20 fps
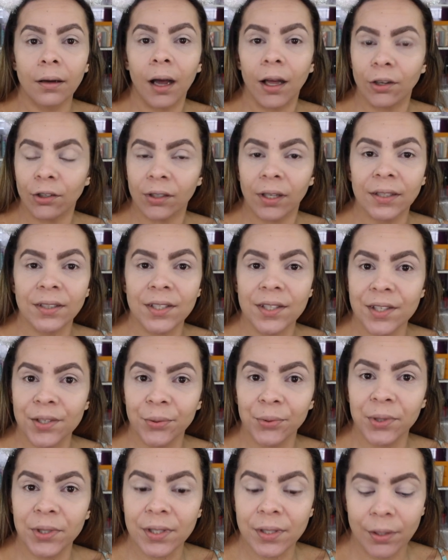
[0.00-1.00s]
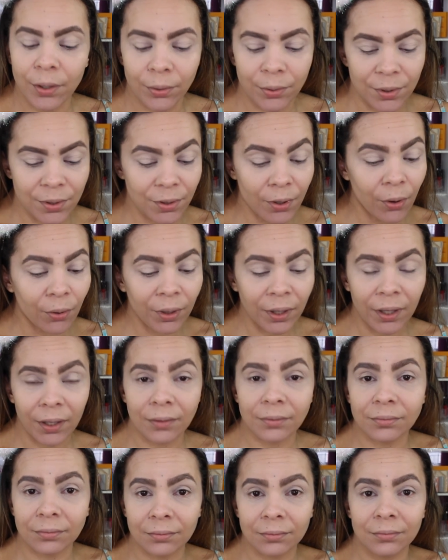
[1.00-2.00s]
I look like a serious ghost.
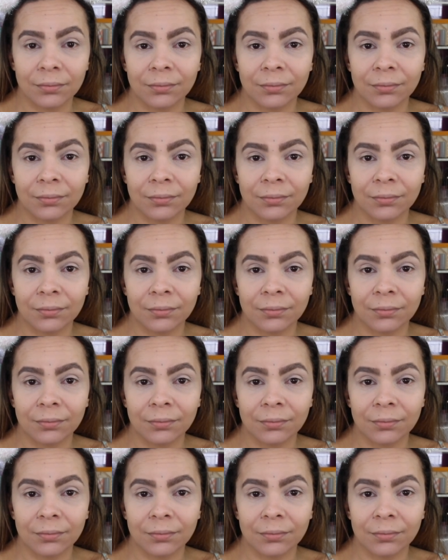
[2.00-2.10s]
Okay.